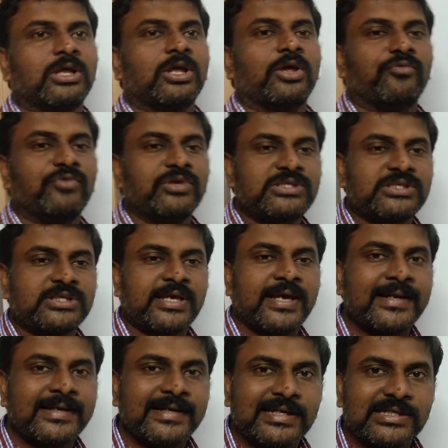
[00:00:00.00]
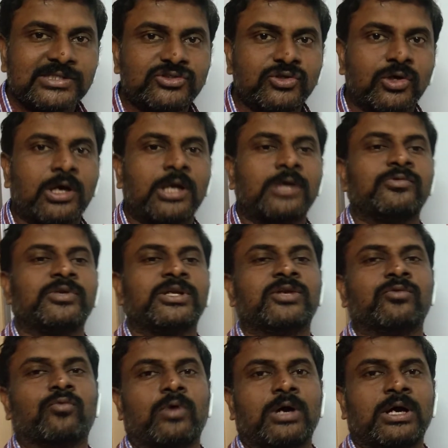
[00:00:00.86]
which can dissolve
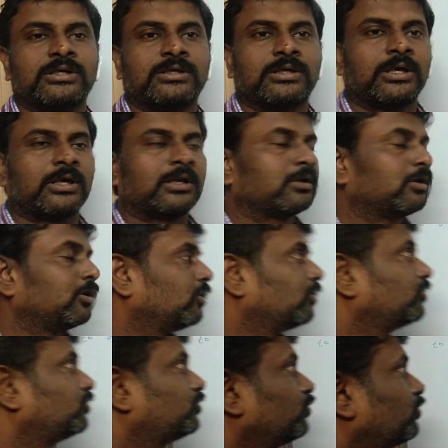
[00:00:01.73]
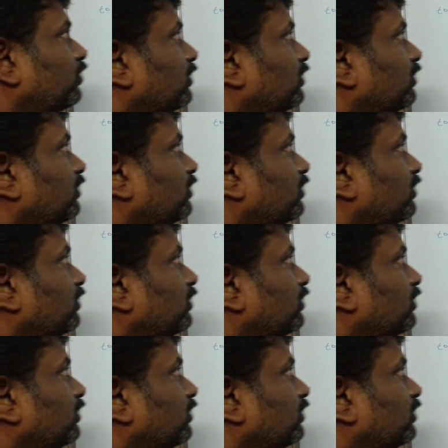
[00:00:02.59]
in water to